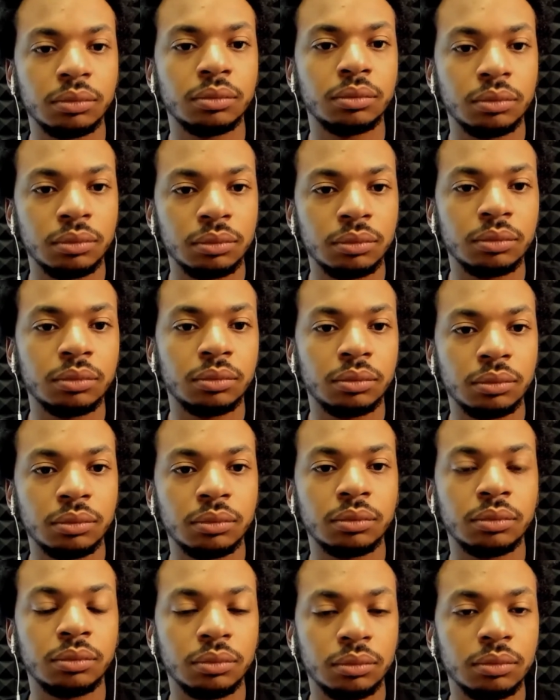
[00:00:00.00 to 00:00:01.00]

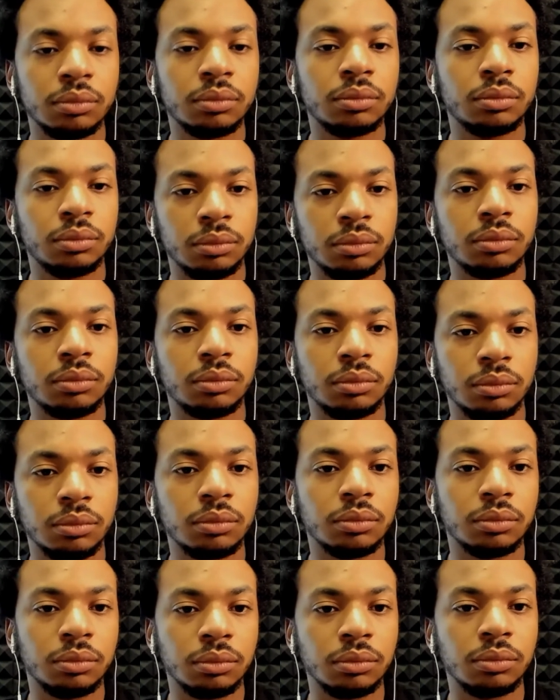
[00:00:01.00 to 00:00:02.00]

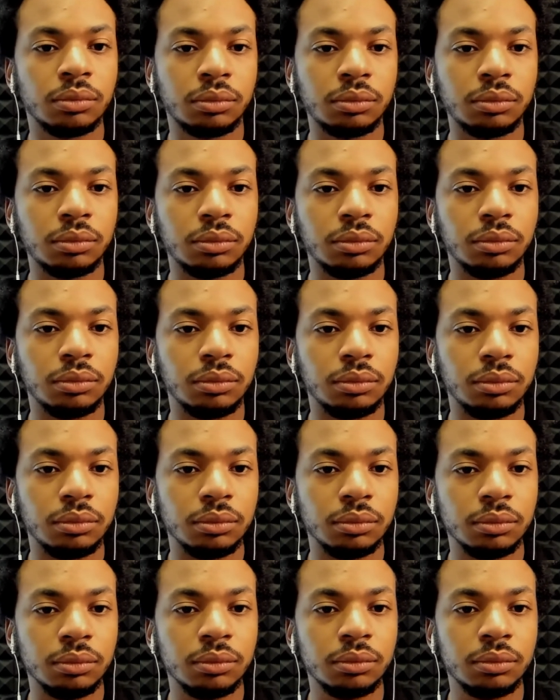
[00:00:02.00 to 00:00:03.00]

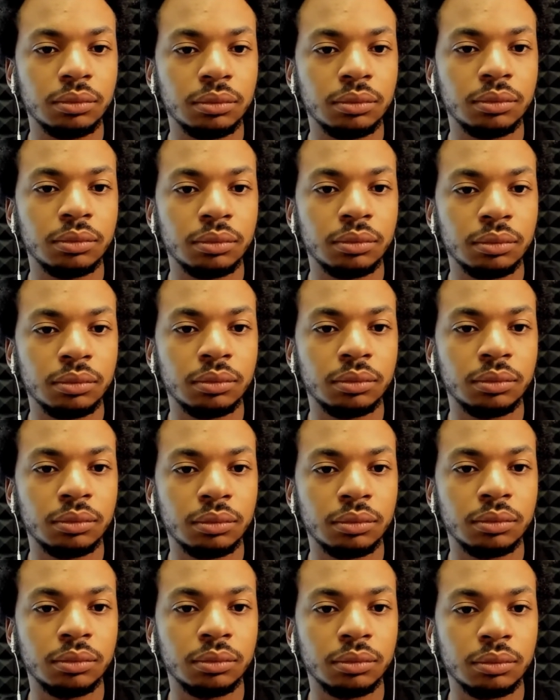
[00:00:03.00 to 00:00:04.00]

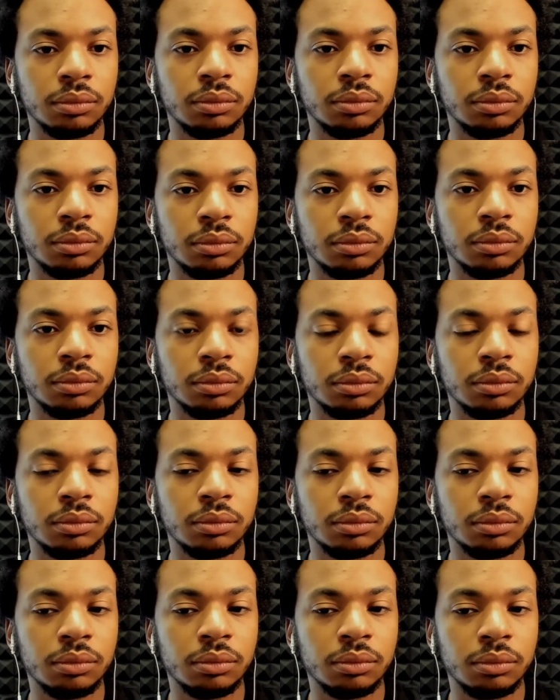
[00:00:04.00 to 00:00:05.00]

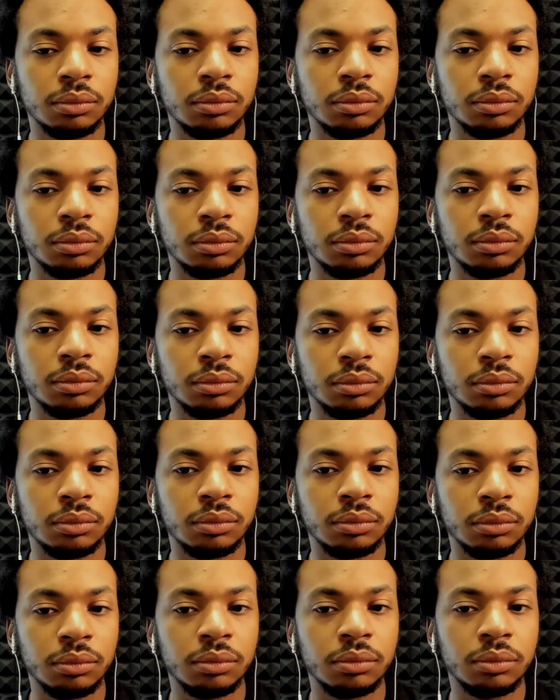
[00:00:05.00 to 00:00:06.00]

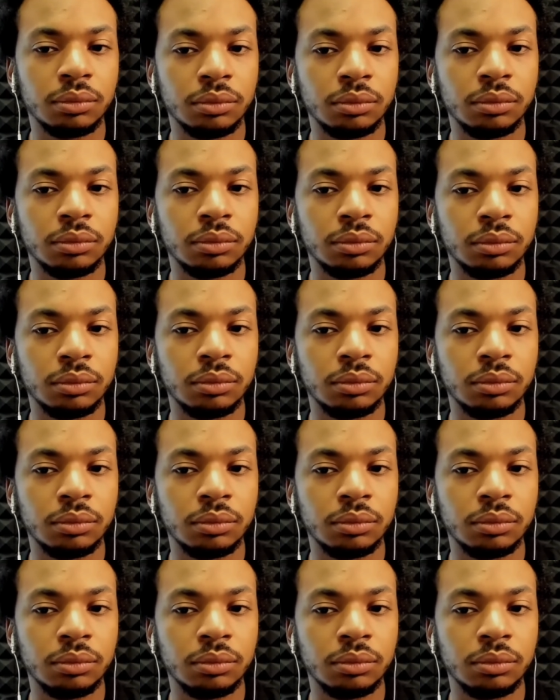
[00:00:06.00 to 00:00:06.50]
(silent)